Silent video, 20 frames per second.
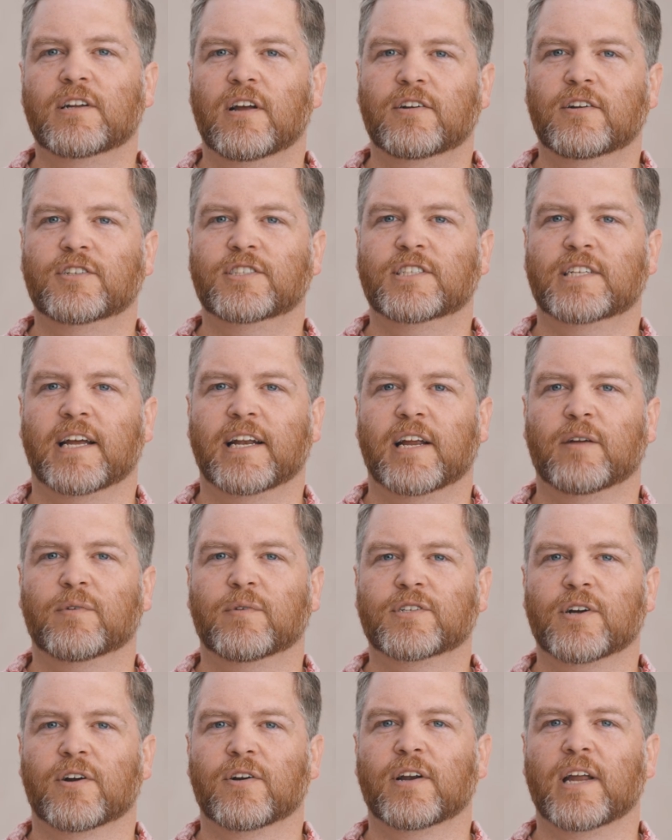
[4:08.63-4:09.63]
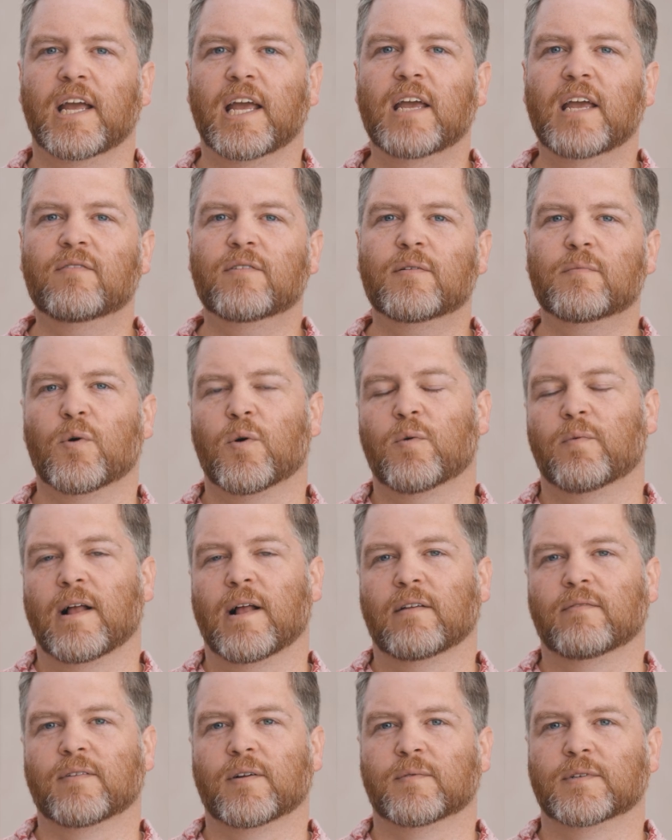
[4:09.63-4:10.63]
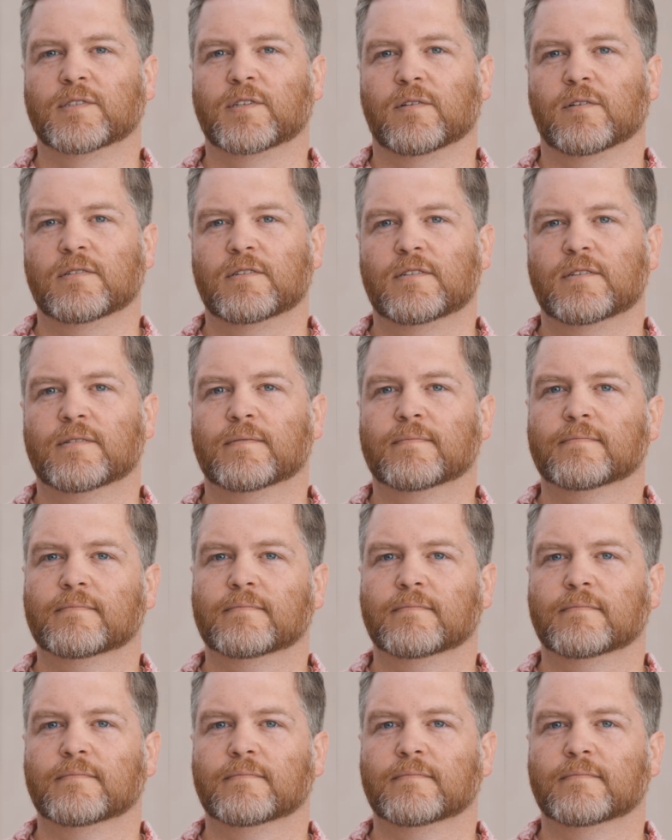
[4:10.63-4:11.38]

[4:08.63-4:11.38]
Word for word: and understanding return even more relevant results.